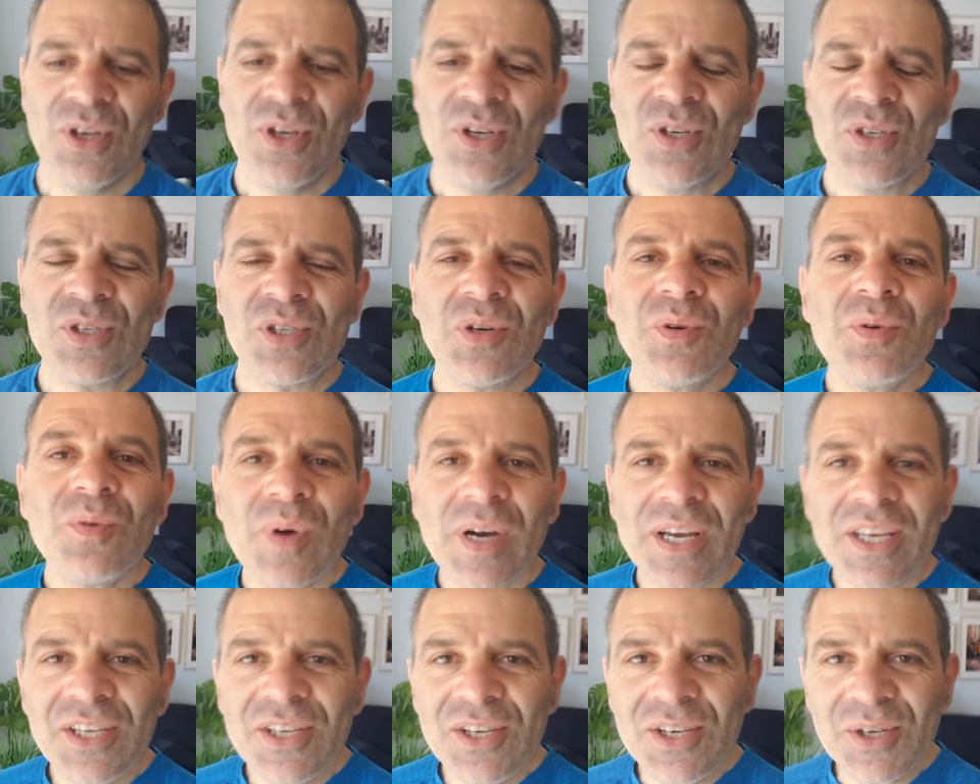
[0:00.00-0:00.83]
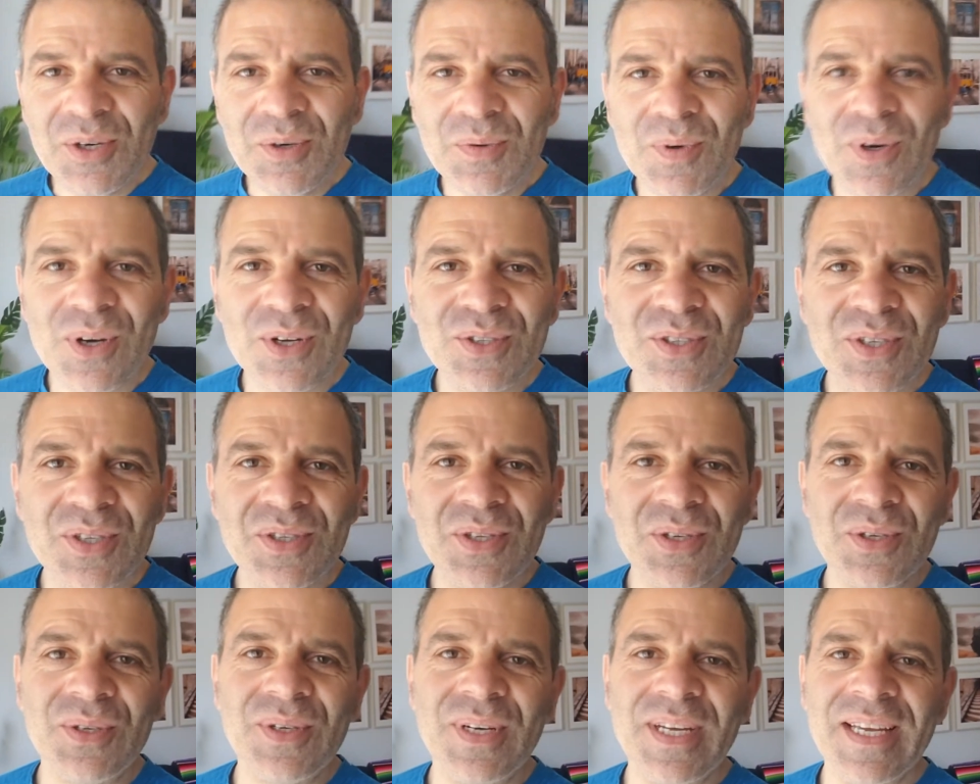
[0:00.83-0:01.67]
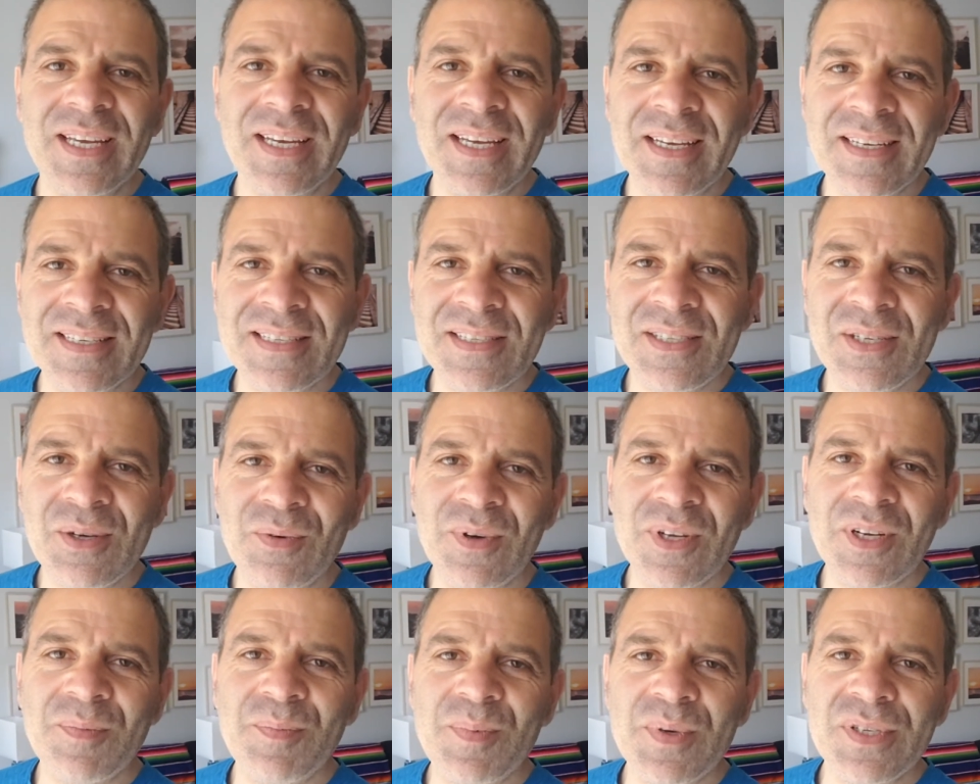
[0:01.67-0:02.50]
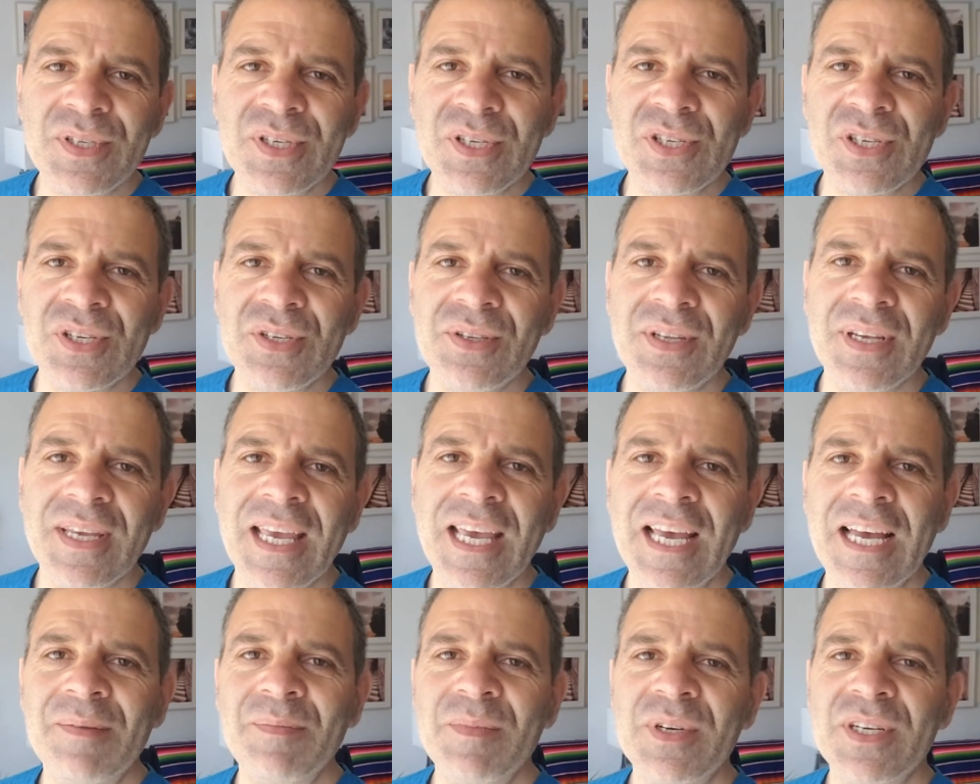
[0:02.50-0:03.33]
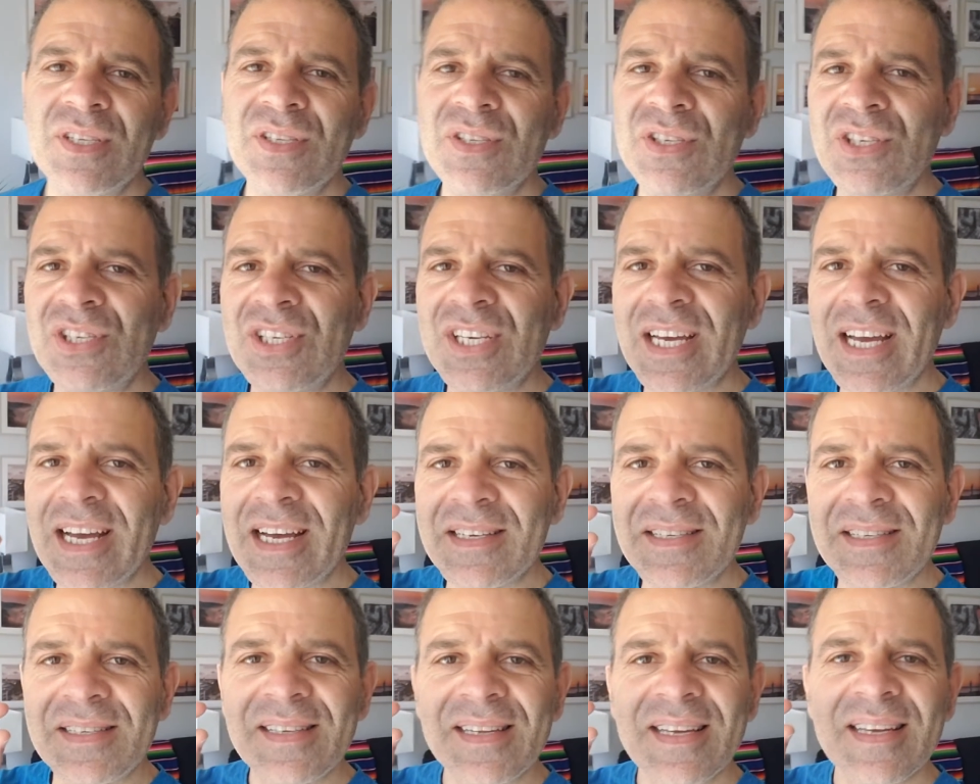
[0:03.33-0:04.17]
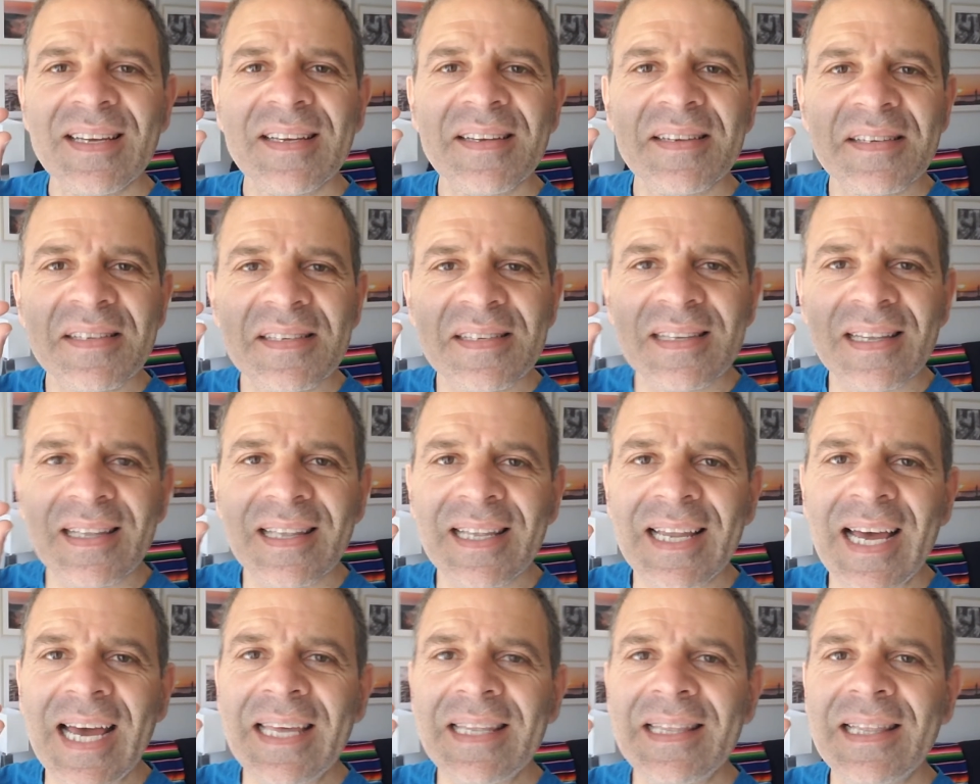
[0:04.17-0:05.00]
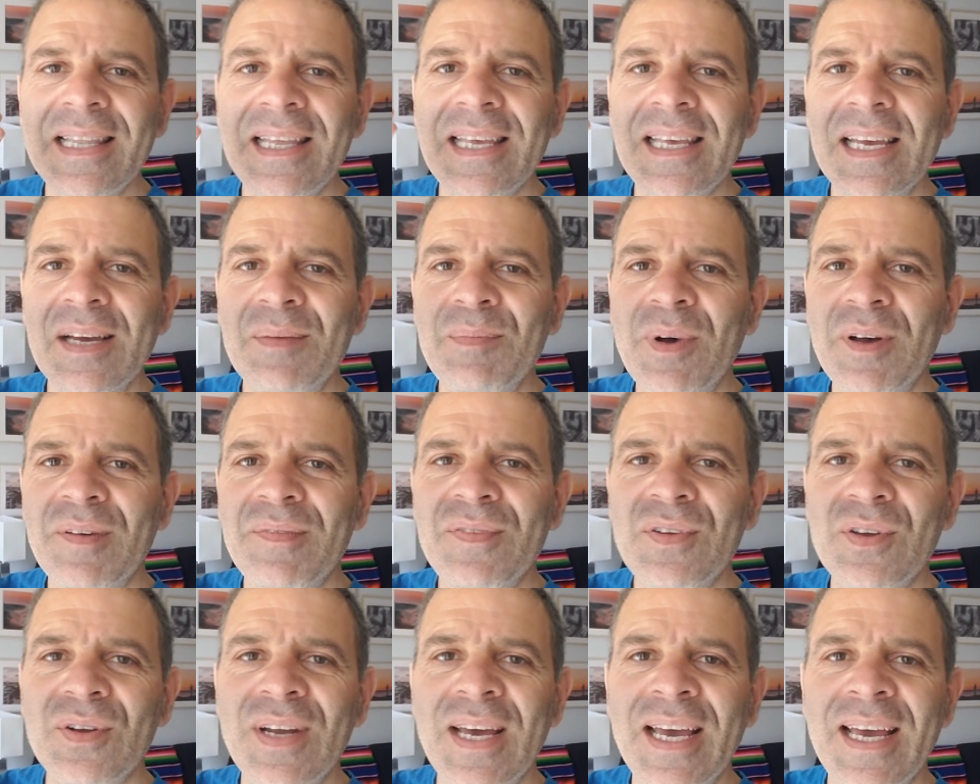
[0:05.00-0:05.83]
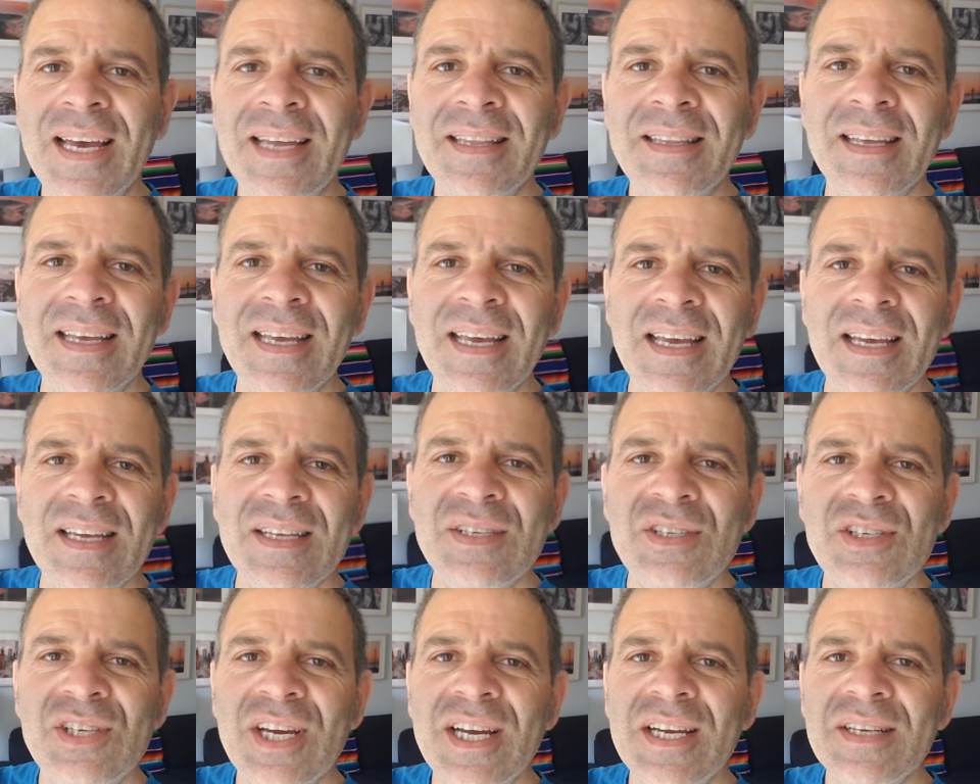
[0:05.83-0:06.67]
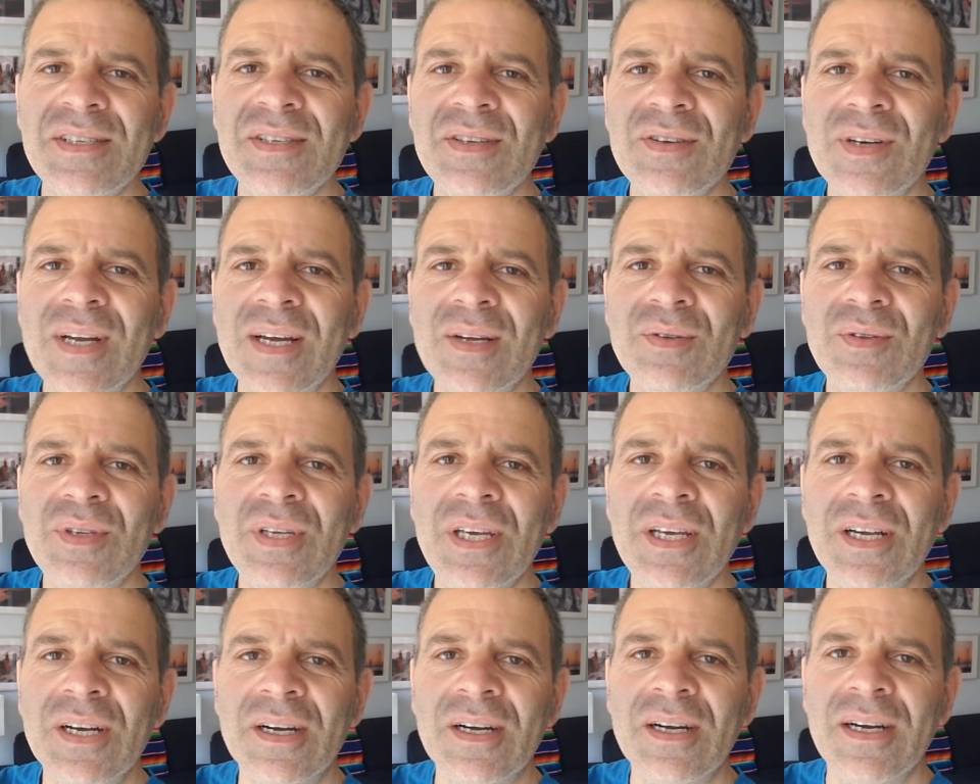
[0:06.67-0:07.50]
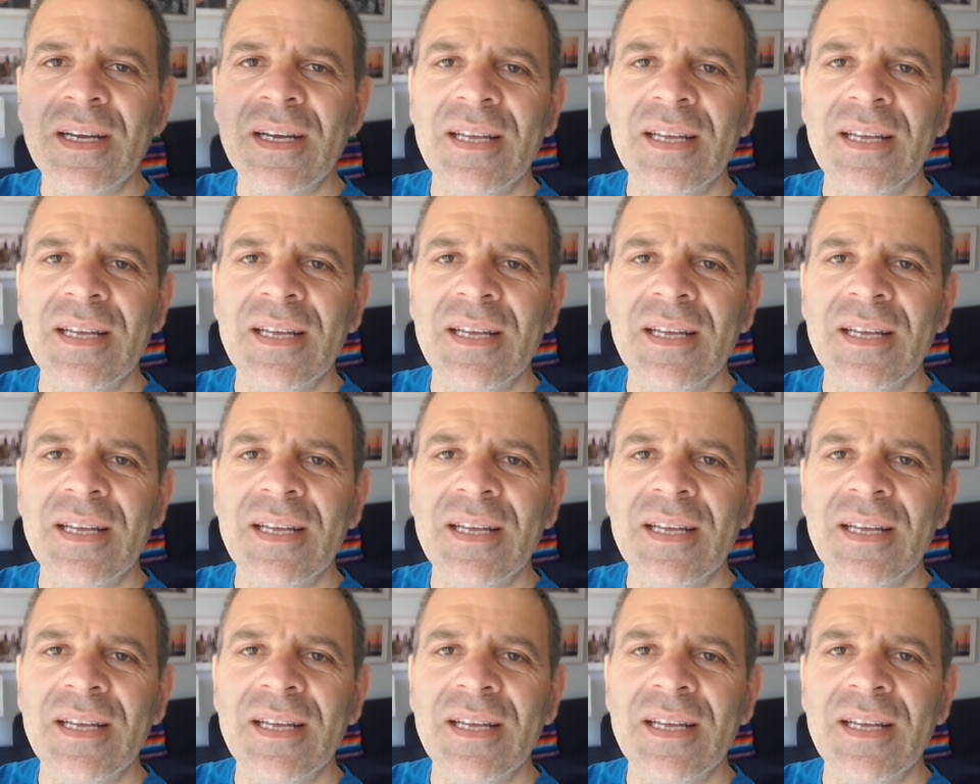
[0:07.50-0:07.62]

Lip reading: So what you want to do is you want to position the camera just slightly above your head, just around here.